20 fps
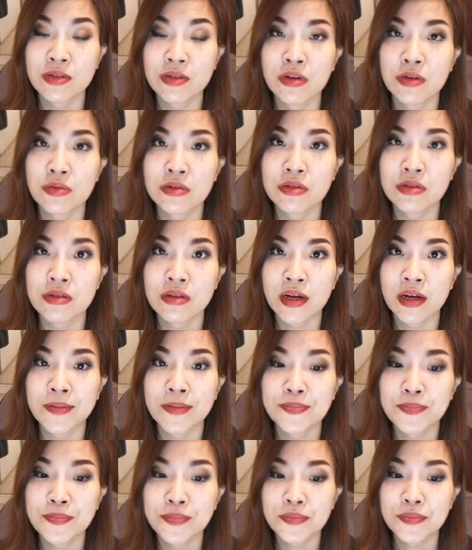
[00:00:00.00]
on Wednesday
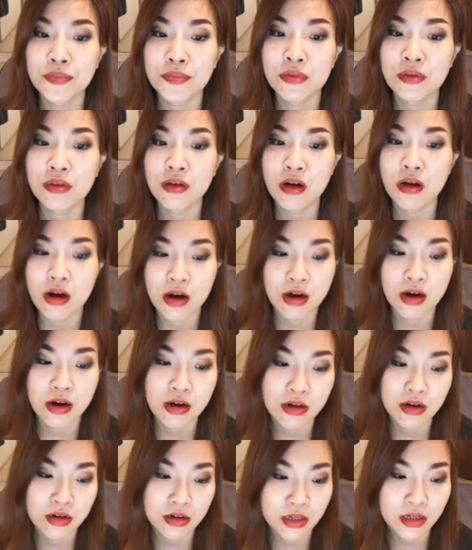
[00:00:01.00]

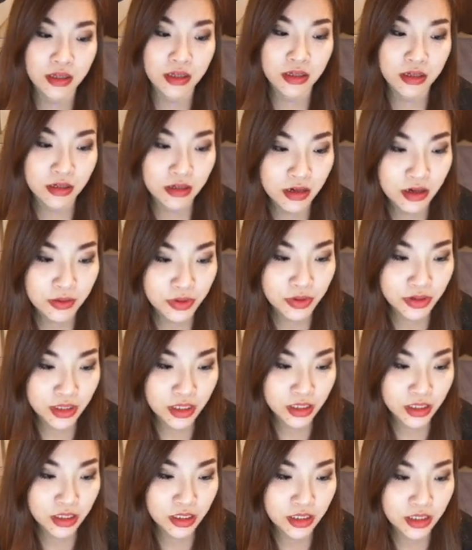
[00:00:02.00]
in the
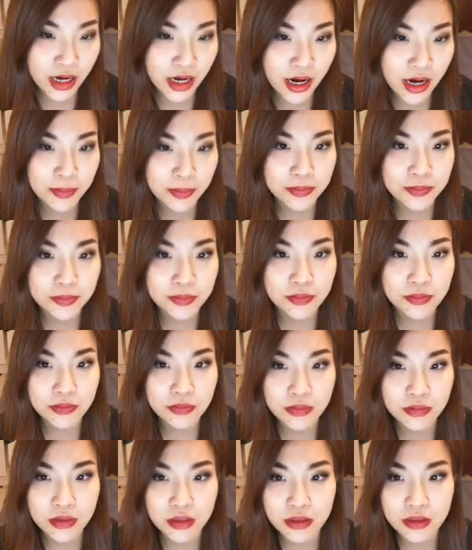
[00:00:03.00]
community tab
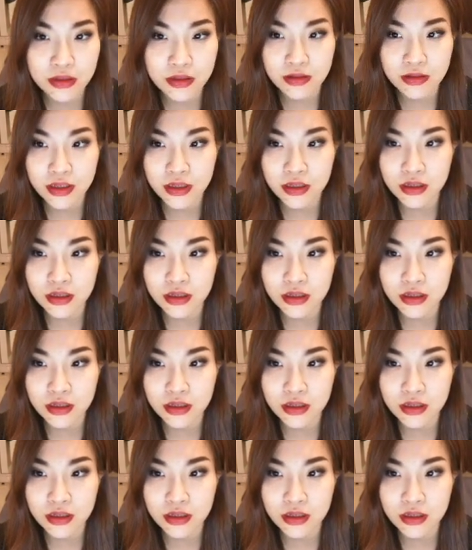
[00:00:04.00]
right